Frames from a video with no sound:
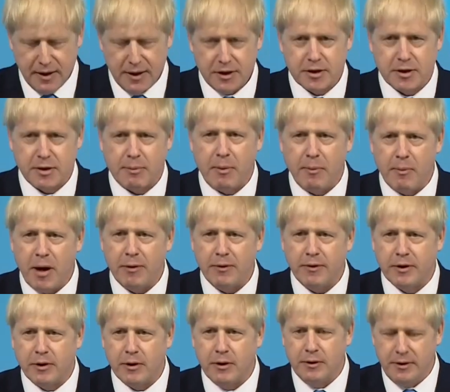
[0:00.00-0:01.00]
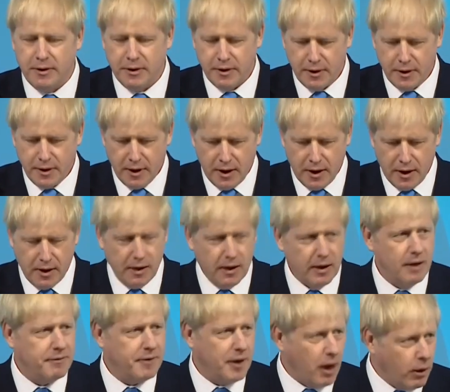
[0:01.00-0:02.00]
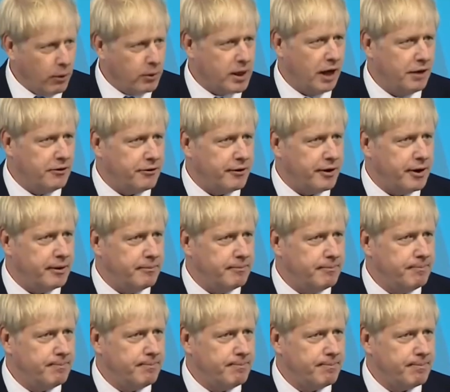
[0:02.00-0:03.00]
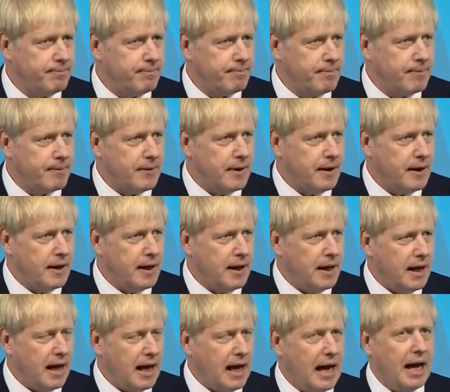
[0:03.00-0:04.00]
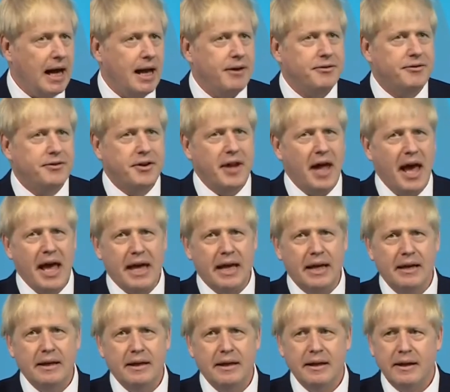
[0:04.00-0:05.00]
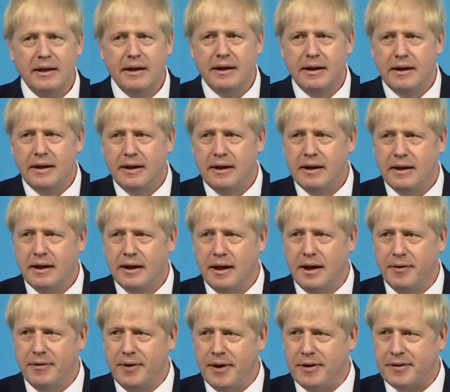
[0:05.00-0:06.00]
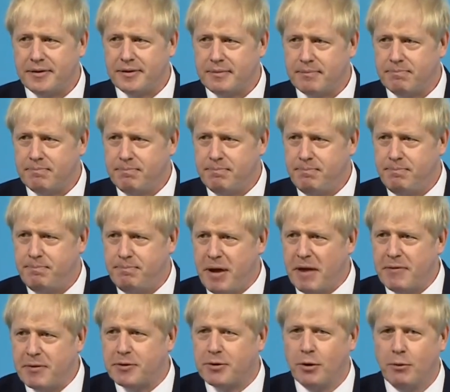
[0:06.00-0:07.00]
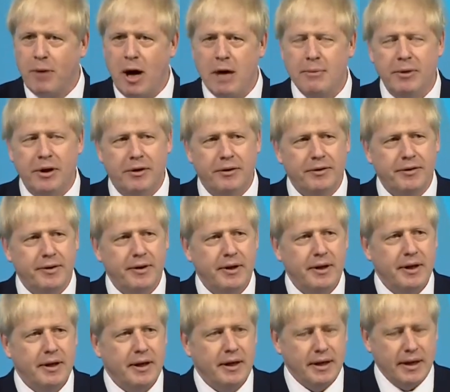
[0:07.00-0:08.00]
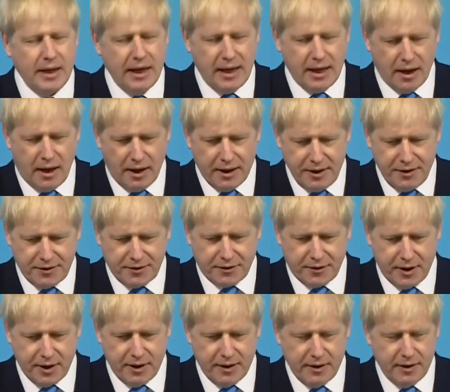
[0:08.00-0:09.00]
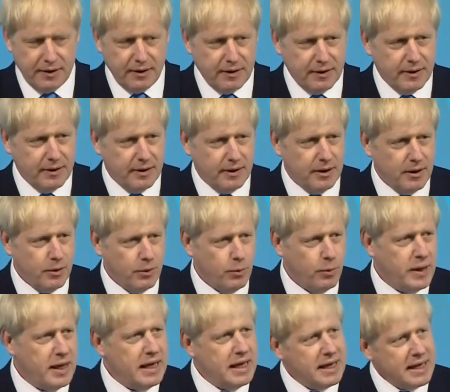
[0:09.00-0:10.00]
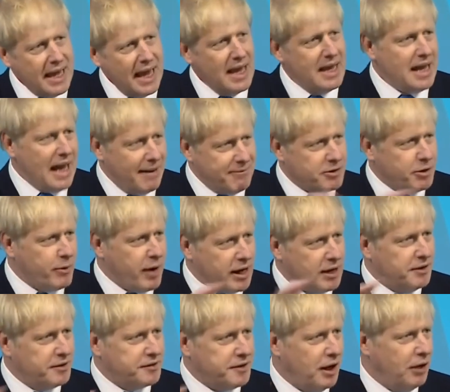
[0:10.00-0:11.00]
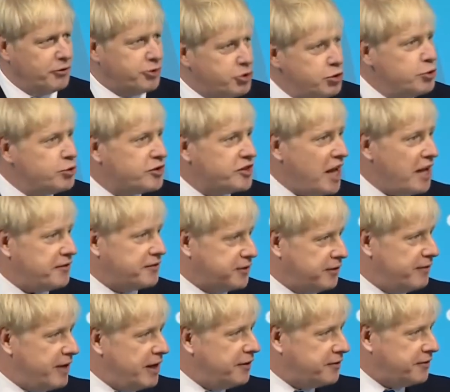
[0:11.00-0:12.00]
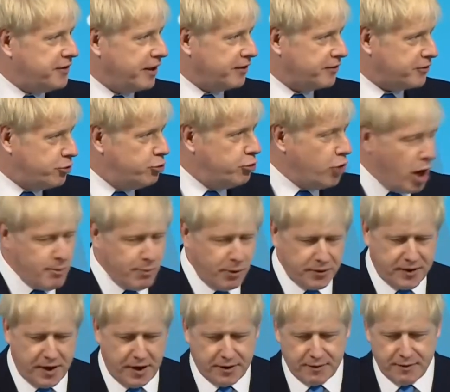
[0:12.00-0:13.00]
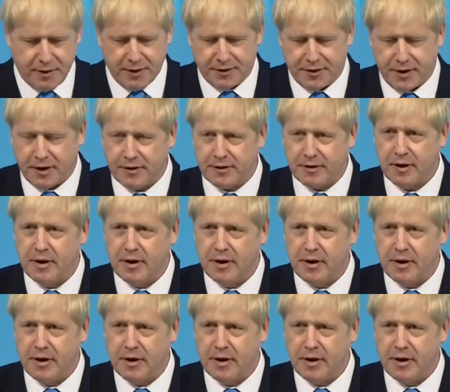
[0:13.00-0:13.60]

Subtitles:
to promote the good of the whole country. And today, at this pivotal moment in our history, we again have to reconcile two sets of instincts, two noble sets of instincts,